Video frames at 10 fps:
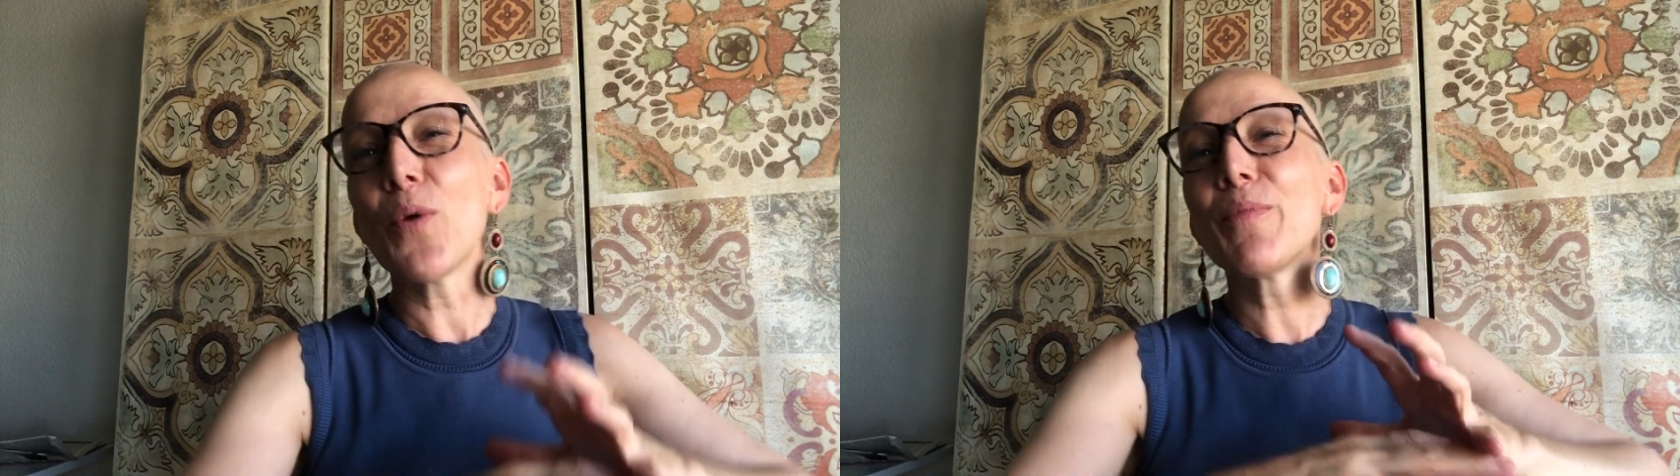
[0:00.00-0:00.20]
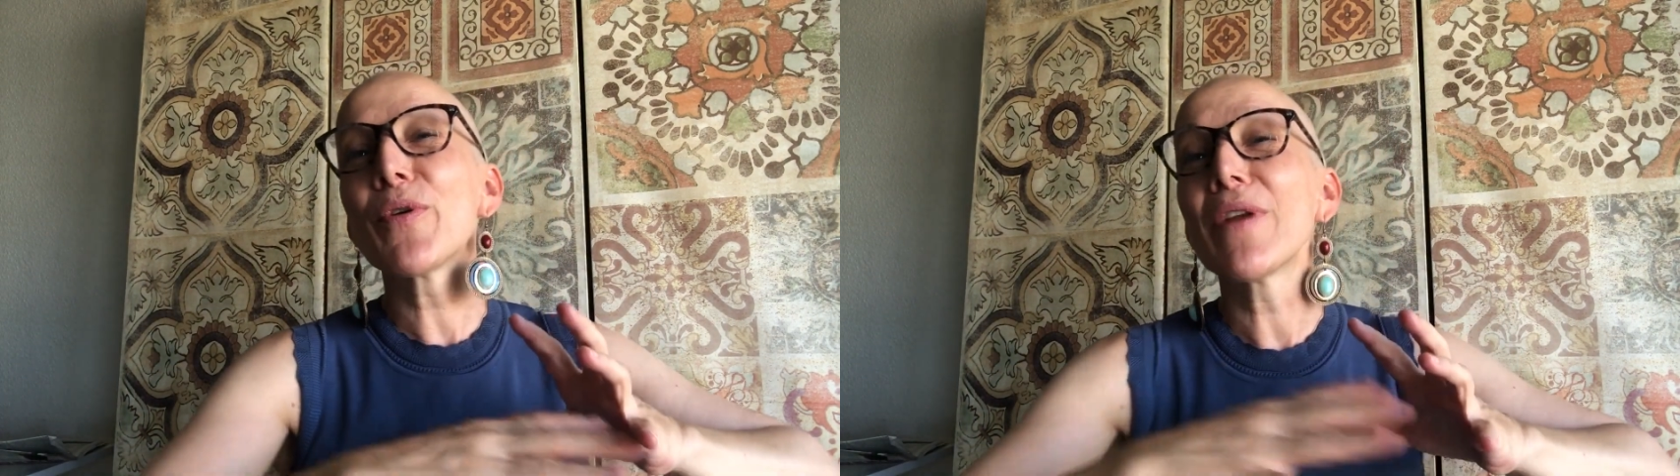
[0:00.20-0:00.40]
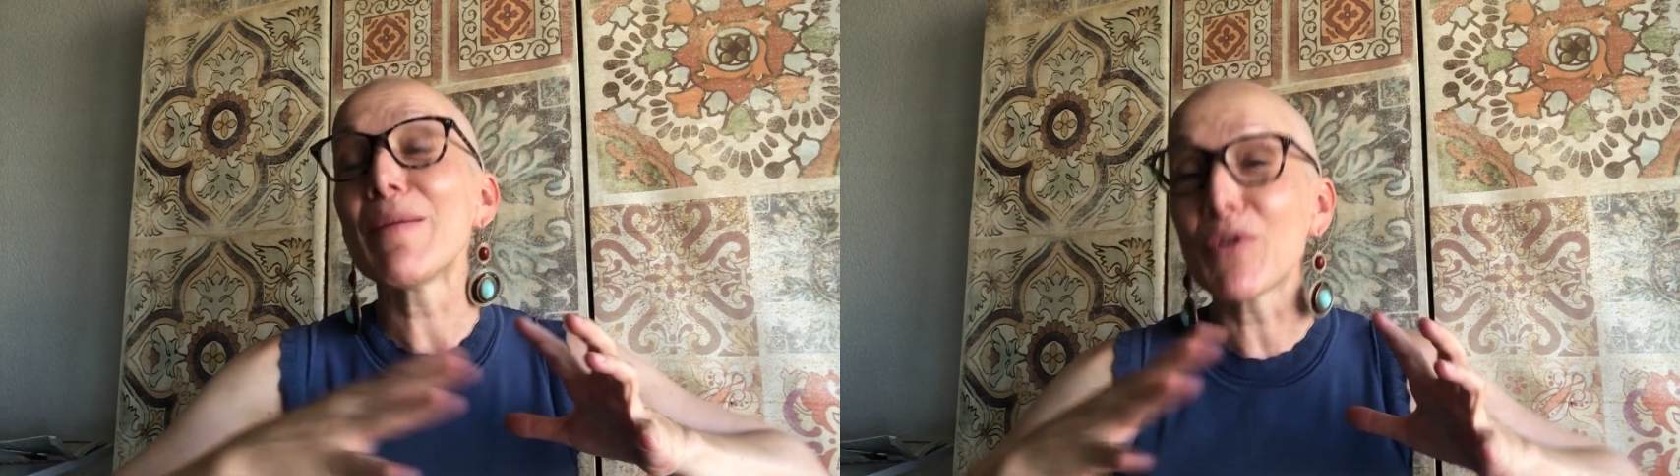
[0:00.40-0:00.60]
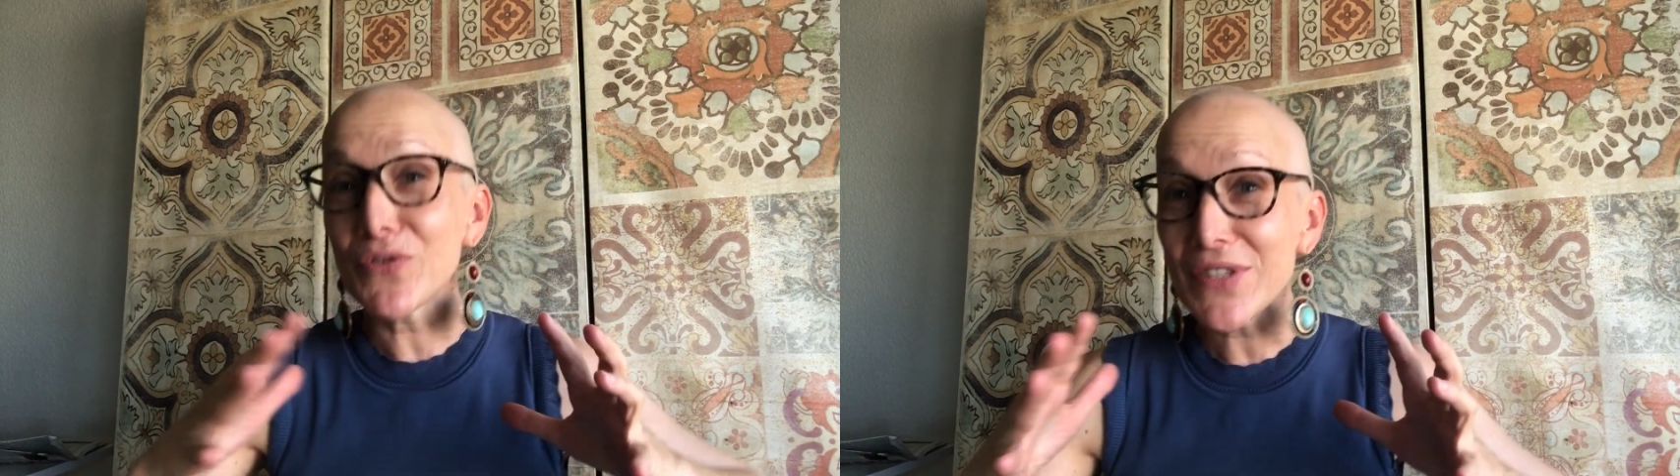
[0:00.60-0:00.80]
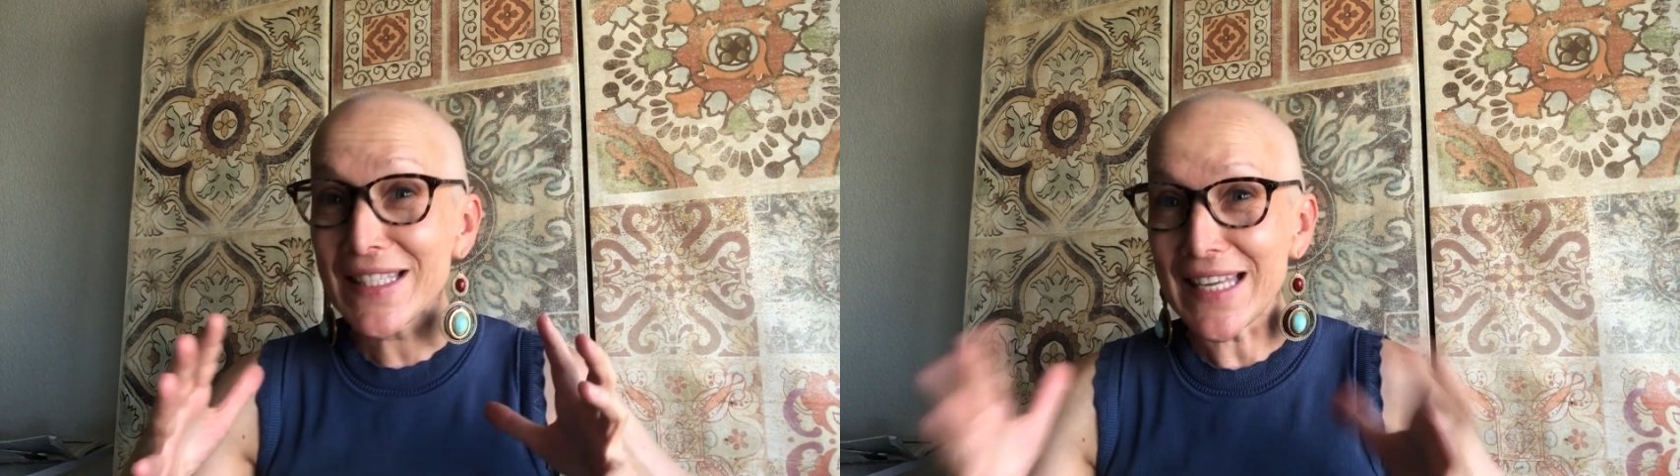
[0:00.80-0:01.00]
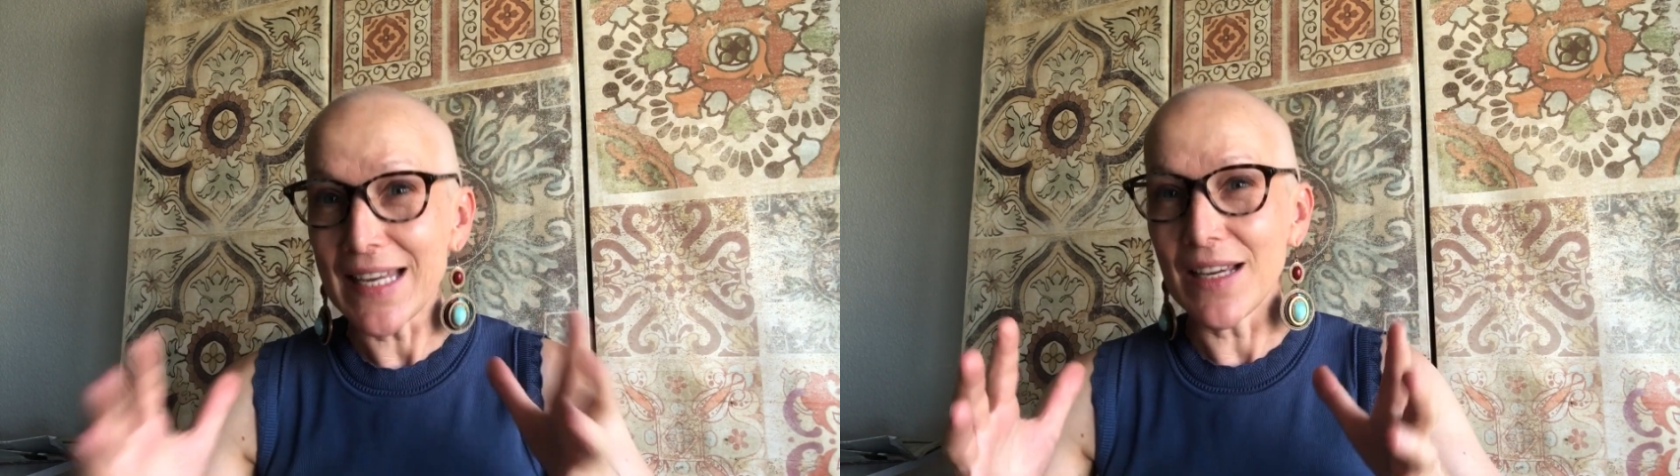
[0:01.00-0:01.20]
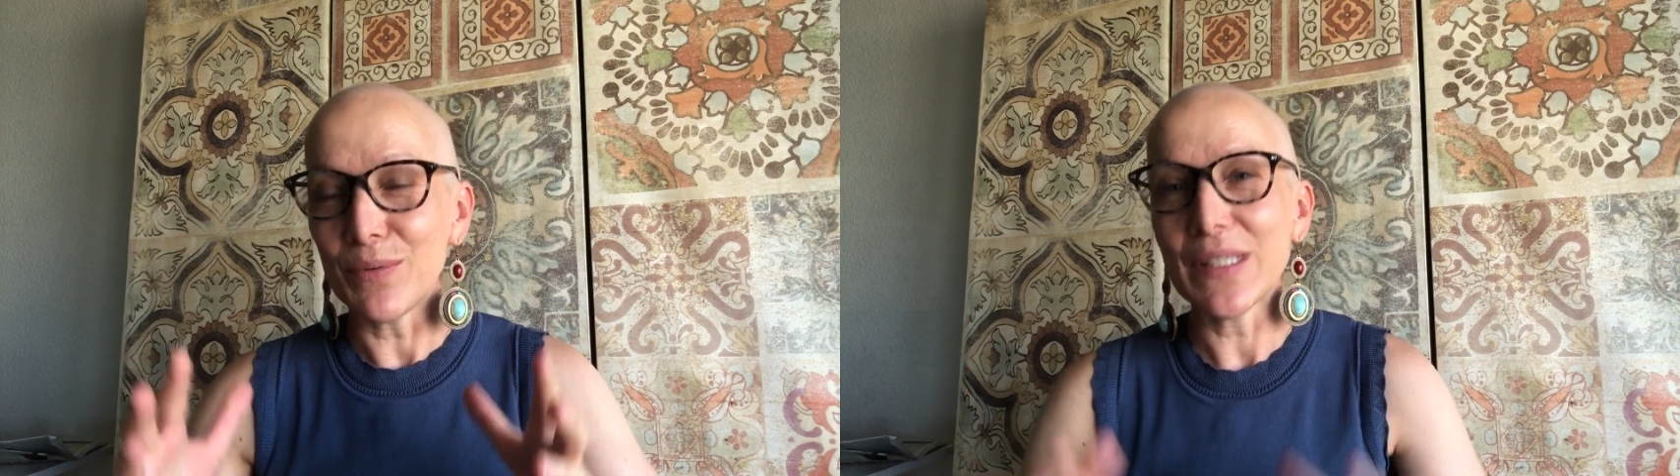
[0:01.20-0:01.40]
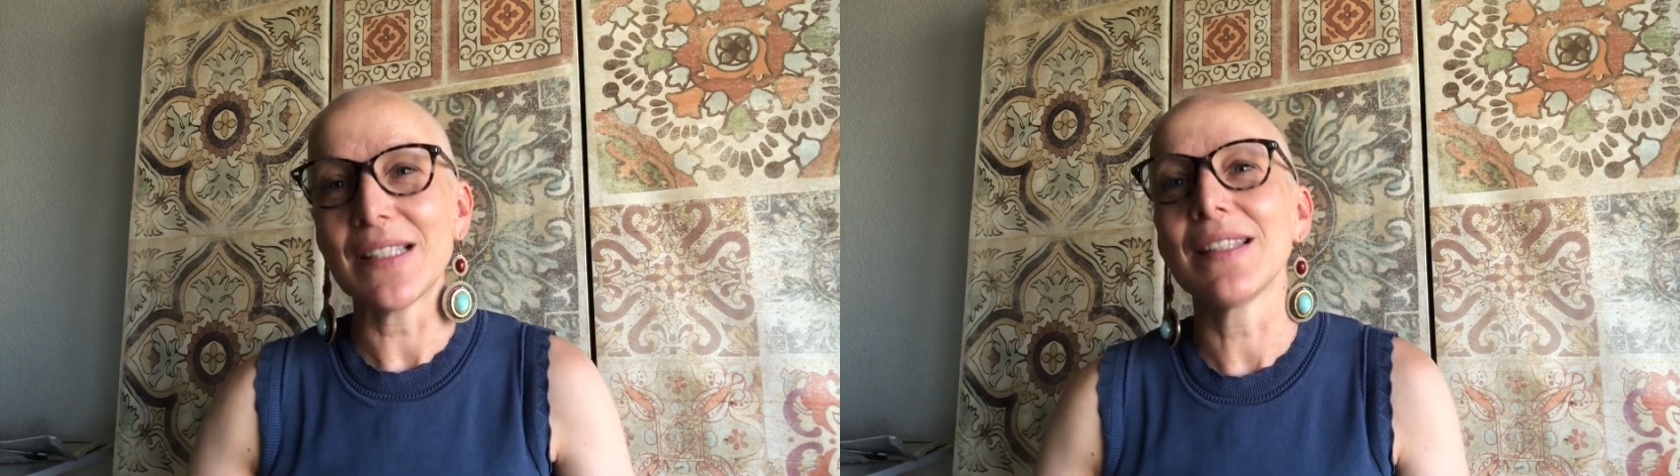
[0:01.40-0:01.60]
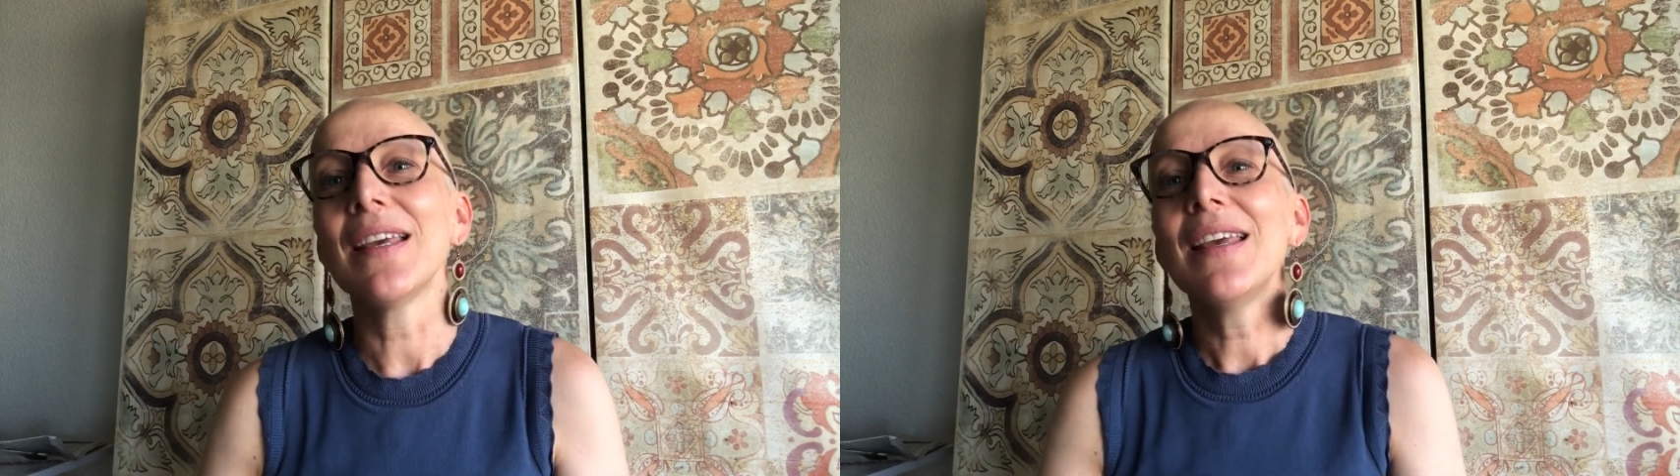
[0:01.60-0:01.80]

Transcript: a program of 10 hours.